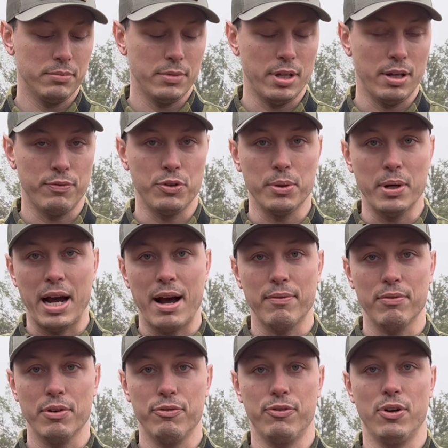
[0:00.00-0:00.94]
if you
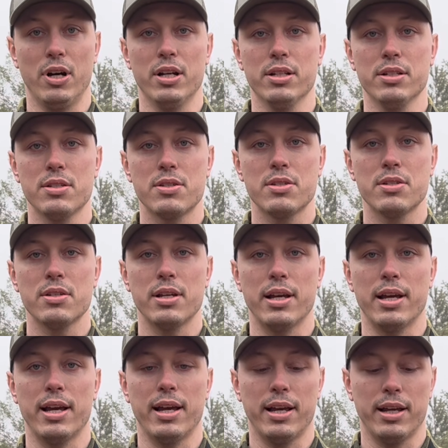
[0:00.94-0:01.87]
have the funds
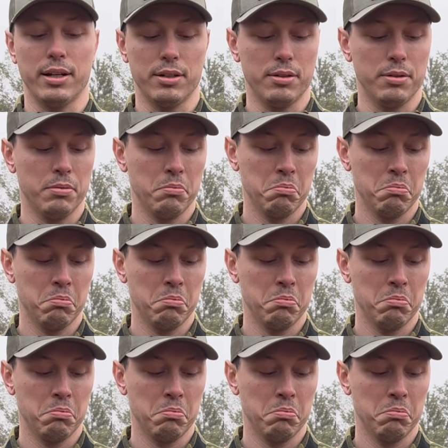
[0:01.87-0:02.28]
and